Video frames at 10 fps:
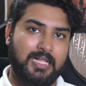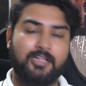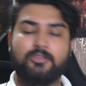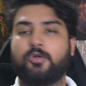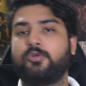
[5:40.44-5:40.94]

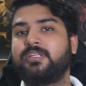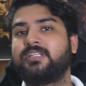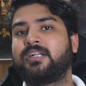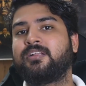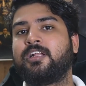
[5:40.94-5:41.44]
Not only
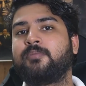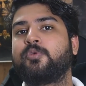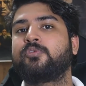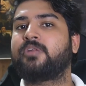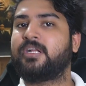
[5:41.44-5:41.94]
that will help you in
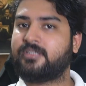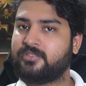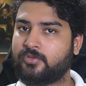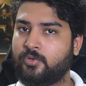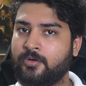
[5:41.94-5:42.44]
your ATS
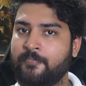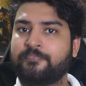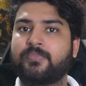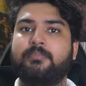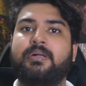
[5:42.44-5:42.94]
score,
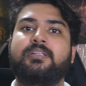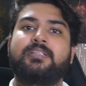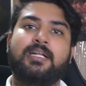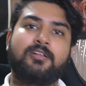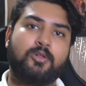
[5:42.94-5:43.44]
but
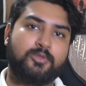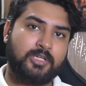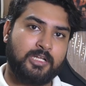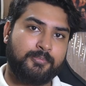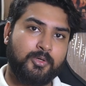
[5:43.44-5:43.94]
that will also
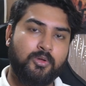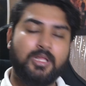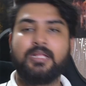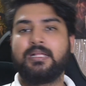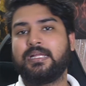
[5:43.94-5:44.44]
help you
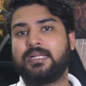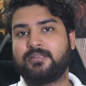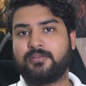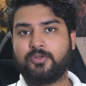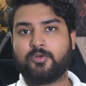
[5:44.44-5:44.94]
in,
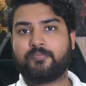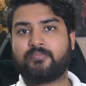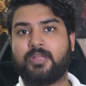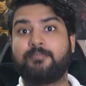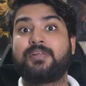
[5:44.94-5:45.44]
you know,
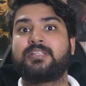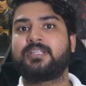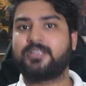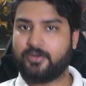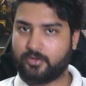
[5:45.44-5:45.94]
impressing
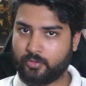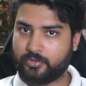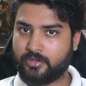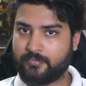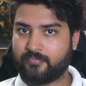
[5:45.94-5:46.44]
the
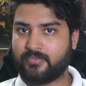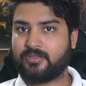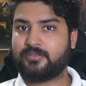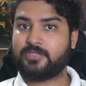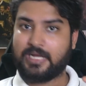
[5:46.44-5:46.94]
recruiter
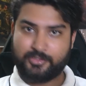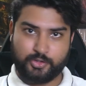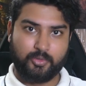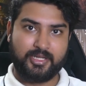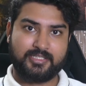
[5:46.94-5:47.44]
and
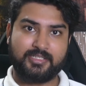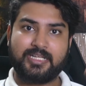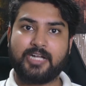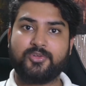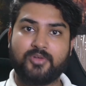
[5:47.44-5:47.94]
showcasing
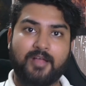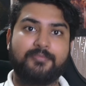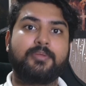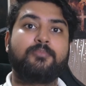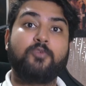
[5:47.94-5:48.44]
that you have
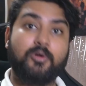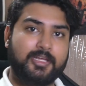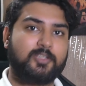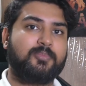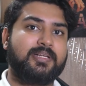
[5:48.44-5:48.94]
some work
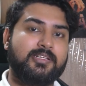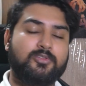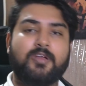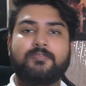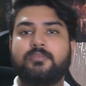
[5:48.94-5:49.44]
experience, you
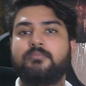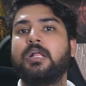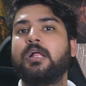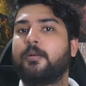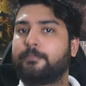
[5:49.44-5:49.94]
have some
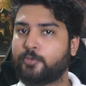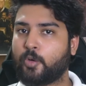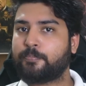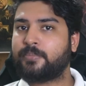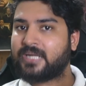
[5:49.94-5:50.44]

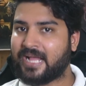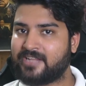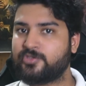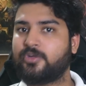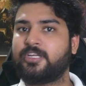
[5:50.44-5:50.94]
proper
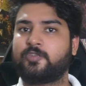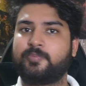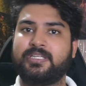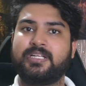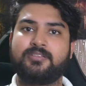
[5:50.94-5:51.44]
hands-on
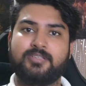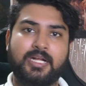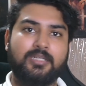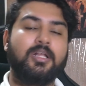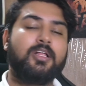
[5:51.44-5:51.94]
experience,
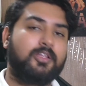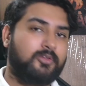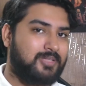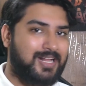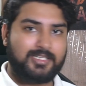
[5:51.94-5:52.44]
right? So
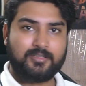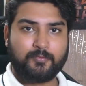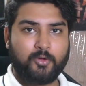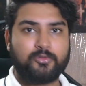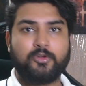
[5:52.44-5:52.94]
that is of
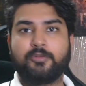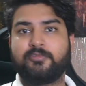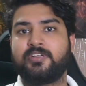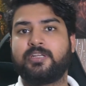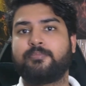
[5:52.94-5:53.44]
course going to be
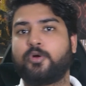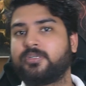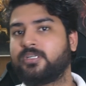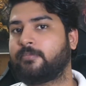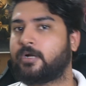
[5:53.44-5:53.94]
very
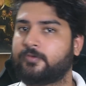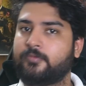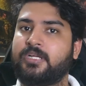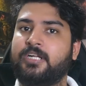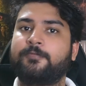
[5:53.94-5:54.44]
important. Apart from
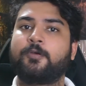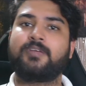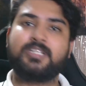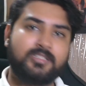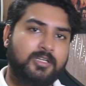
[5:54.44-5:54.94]
that, if you have
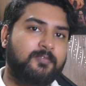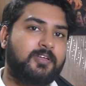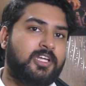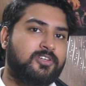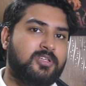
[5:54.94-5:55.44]
any
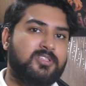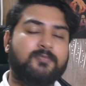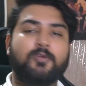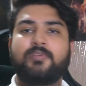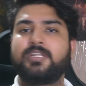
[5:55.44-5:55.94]
certifications, if
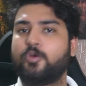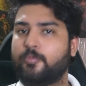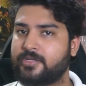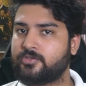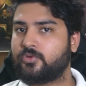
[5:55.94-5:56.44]
you have any
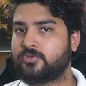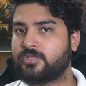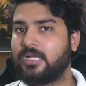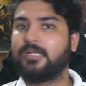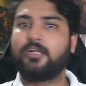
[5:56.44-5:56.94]
open source
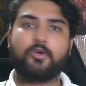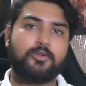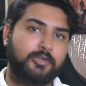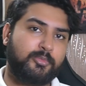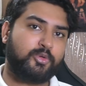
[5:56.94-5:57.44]

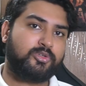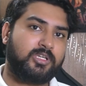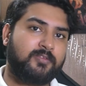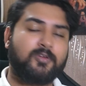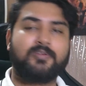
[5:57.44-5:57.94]
contribution,
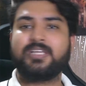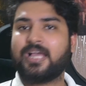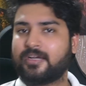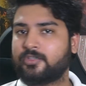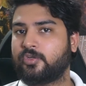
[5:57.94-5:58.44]
if you have any
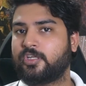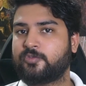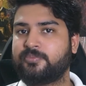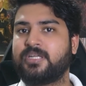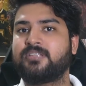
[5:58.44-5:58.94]
hackathon
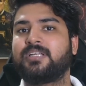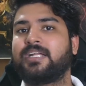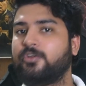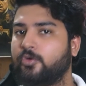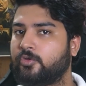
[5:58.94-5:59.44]
experience, any
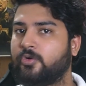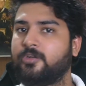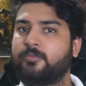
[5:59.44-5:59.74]
good coding